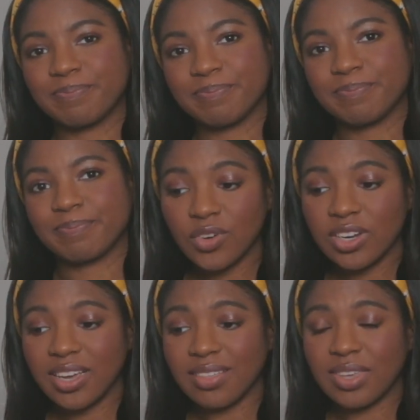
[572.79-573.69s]

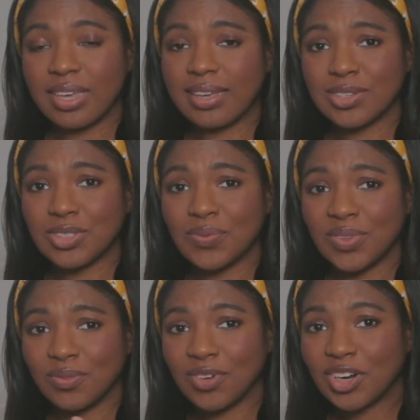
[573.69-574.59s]
suffering at the hands of
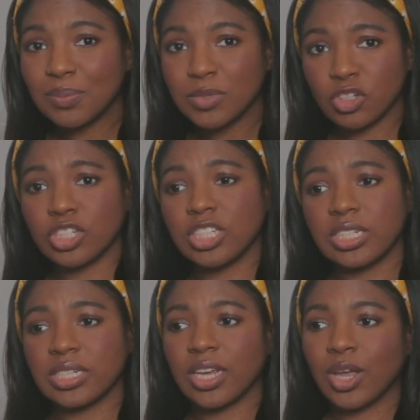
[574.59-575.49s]
the very
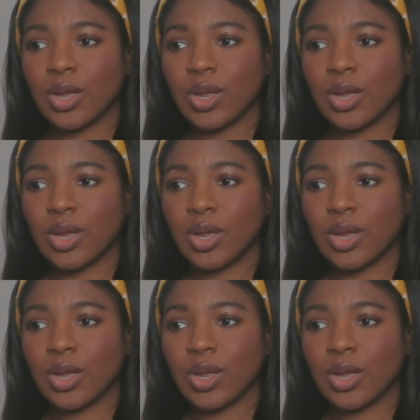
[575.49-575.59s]
machine